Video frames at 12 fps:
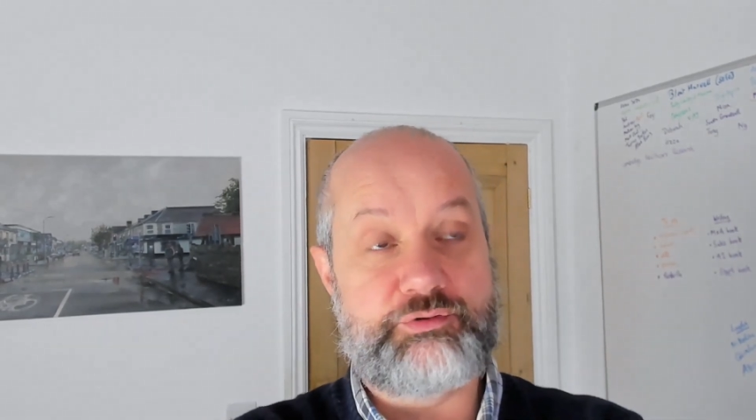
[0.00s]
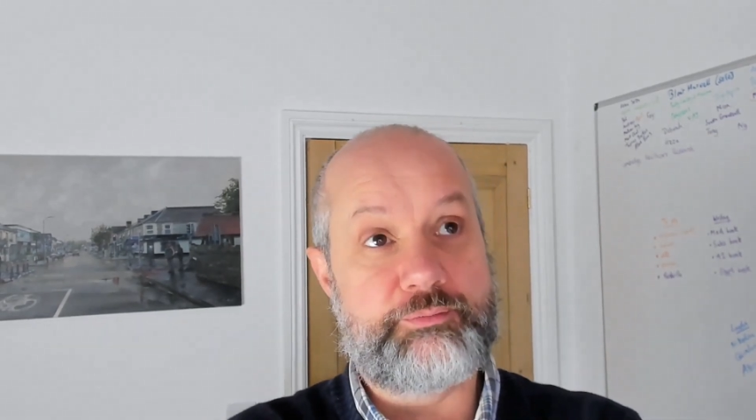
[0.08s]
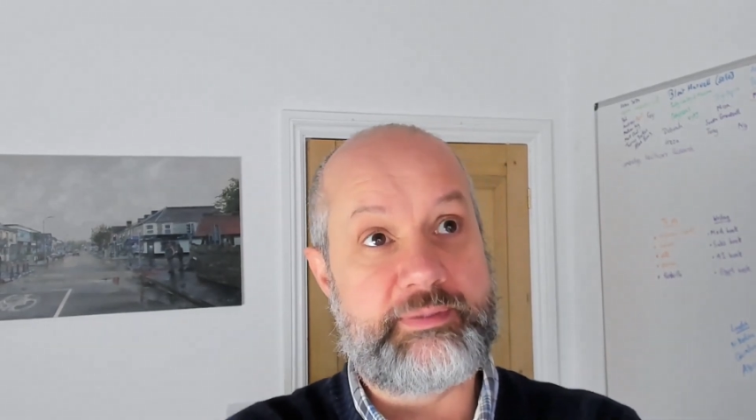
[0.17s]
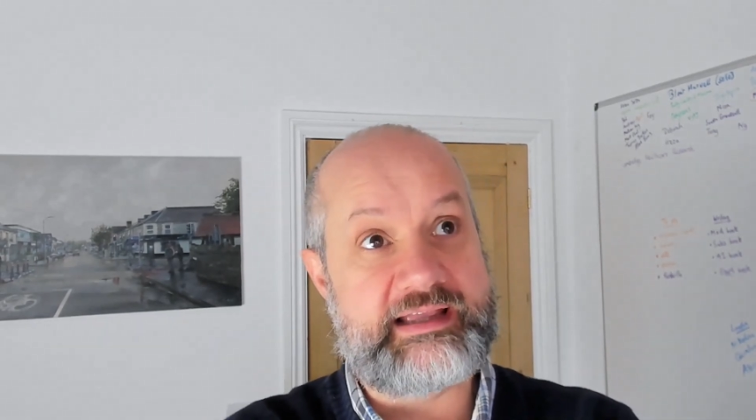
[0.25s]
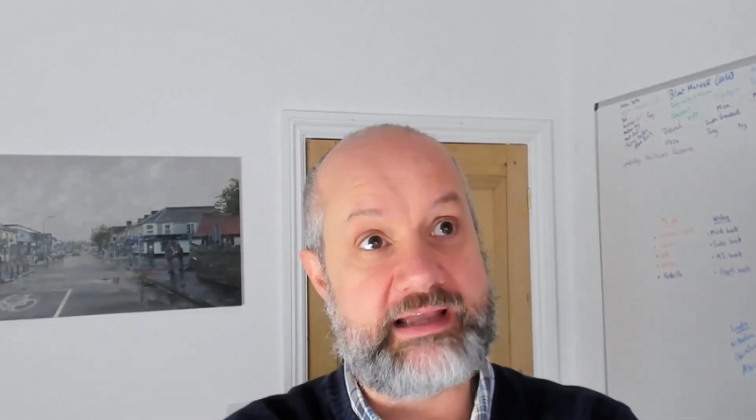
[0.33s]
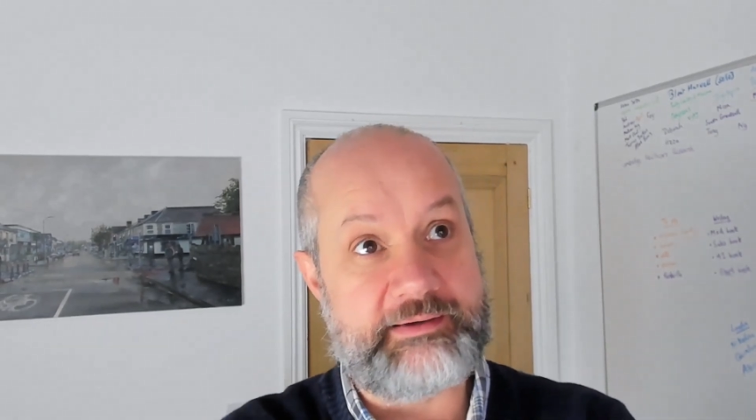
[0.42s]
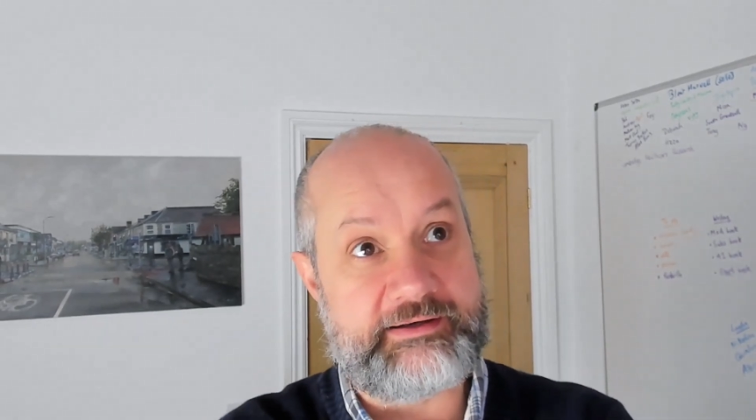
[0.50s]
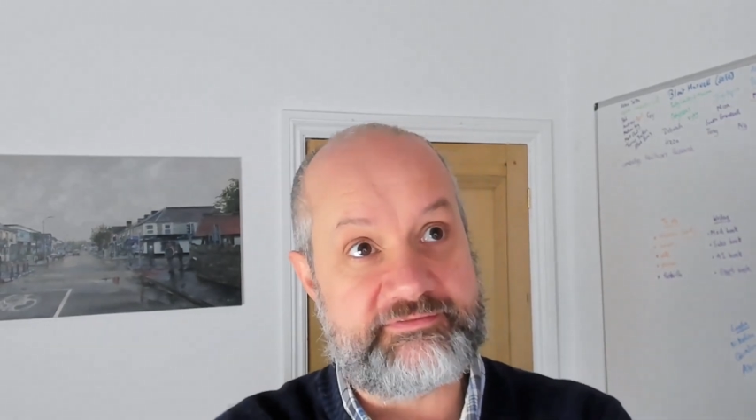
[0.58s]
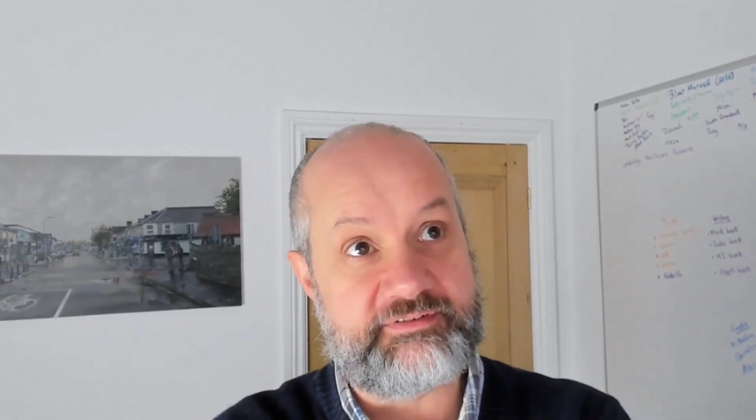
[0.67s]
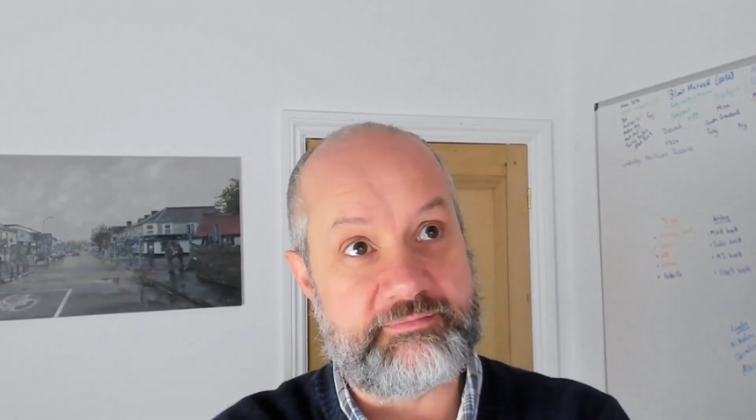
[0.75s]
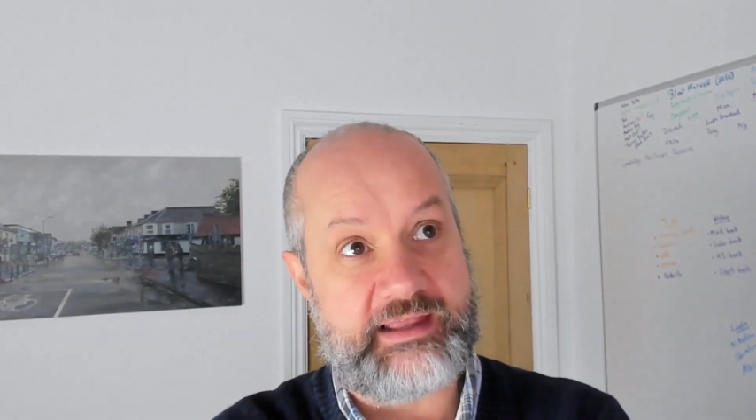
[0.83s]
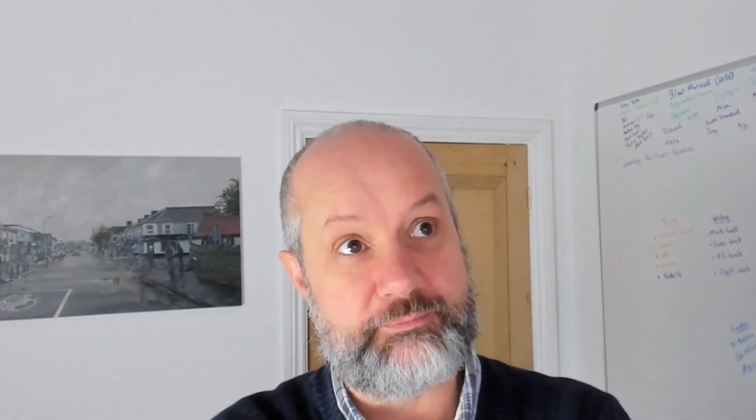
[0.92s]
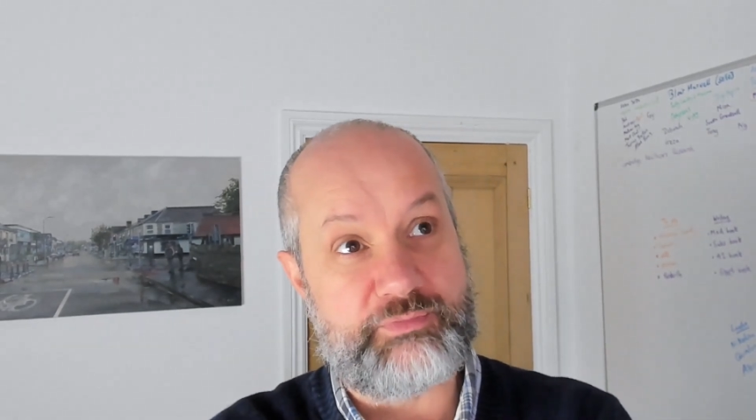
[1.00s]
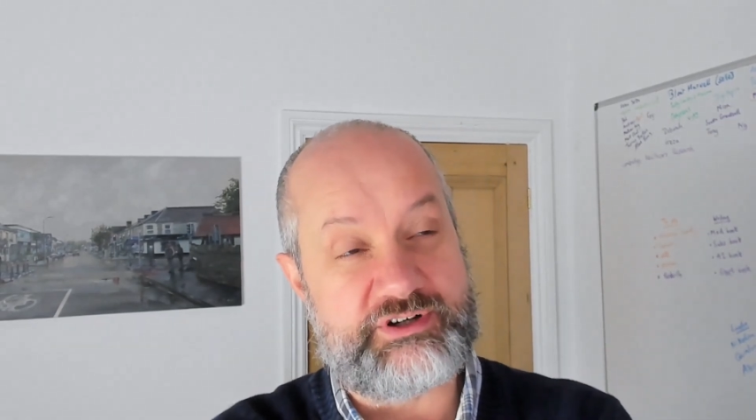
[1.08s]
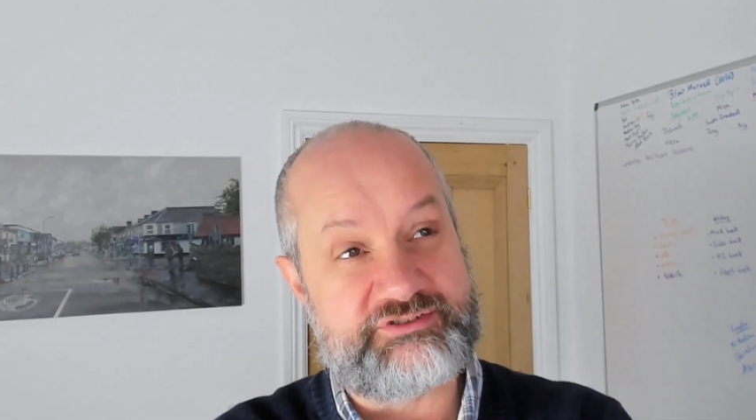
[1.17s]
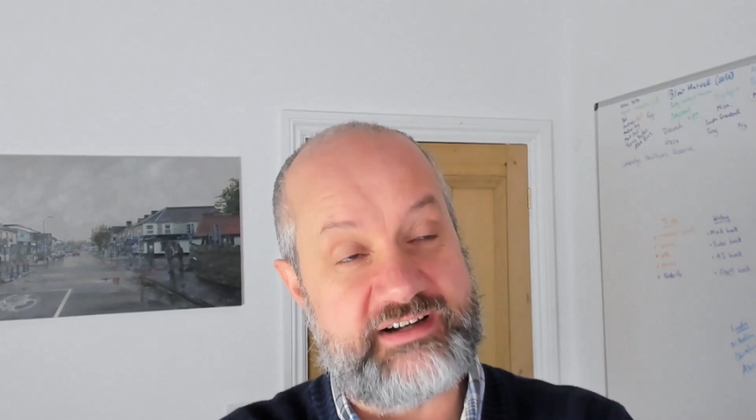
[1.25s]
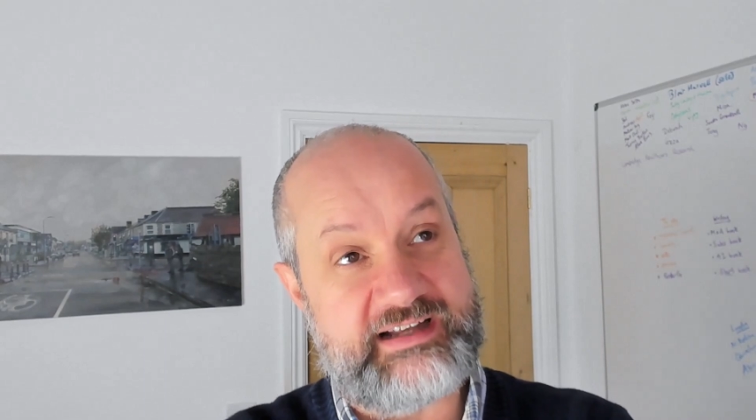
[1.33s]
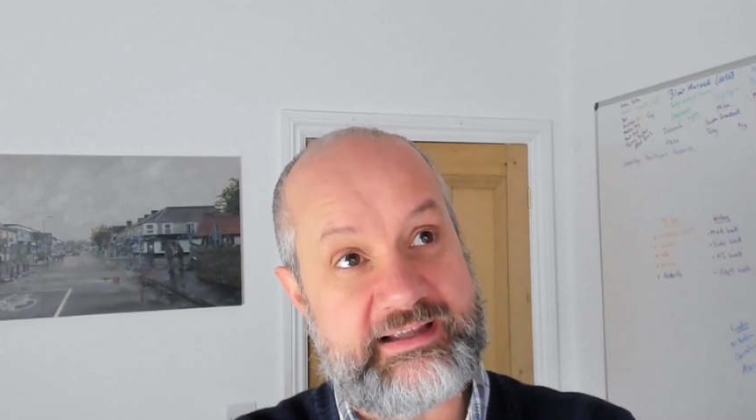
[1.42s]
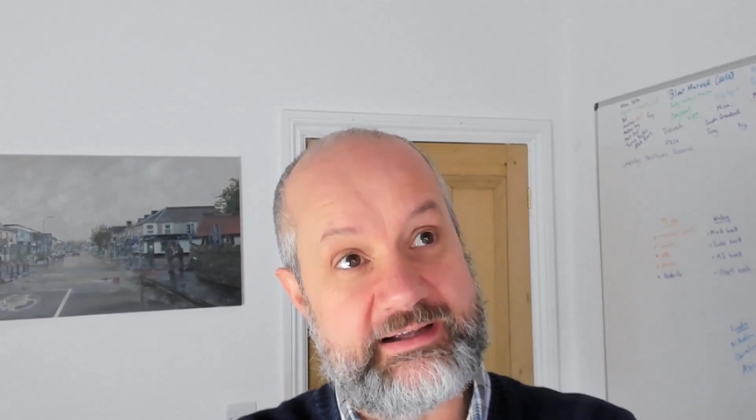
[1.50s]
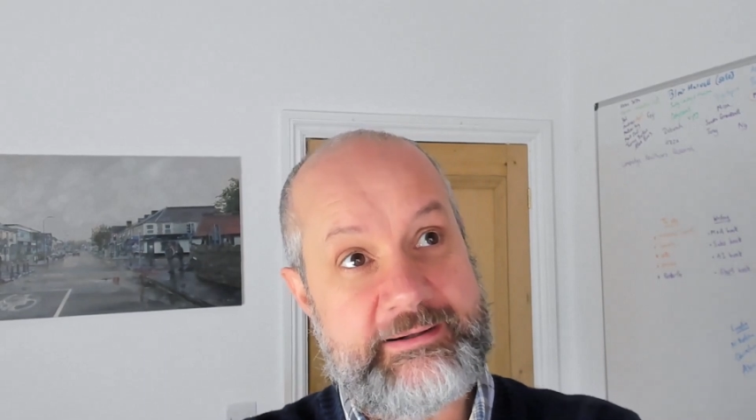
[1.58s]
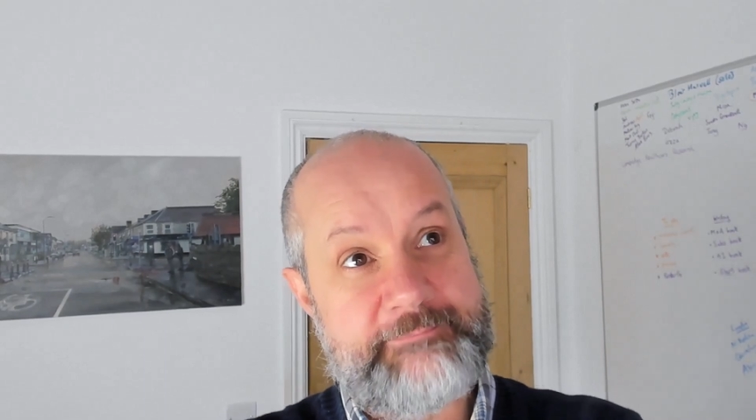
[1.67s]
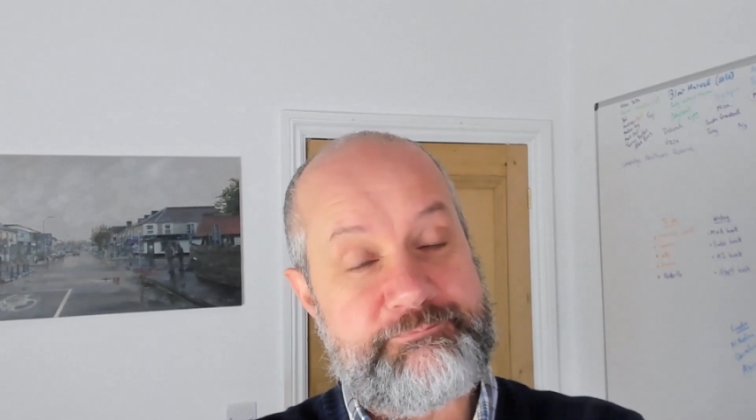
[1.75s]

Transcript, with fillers: will be coming from them, which really